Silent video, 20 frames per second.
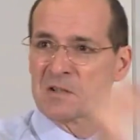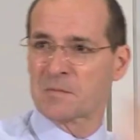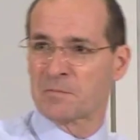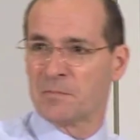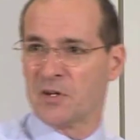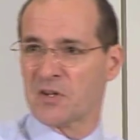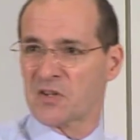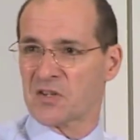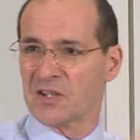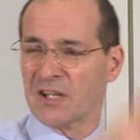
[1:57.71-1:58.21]

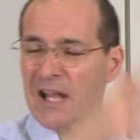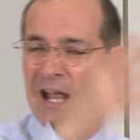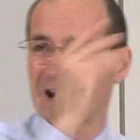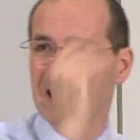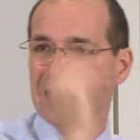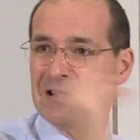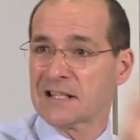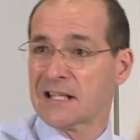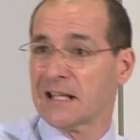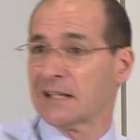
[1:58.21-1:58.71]

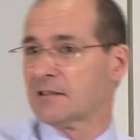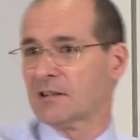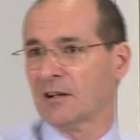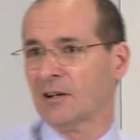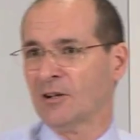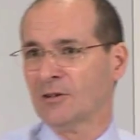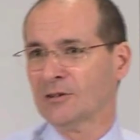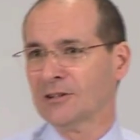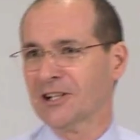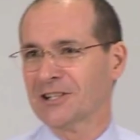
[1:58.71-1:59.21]
personality, and a
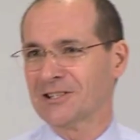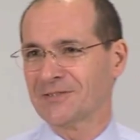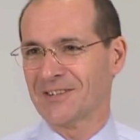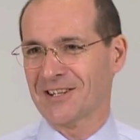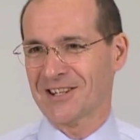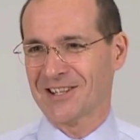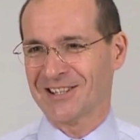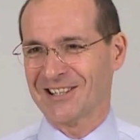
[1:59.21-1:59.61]
whole load of other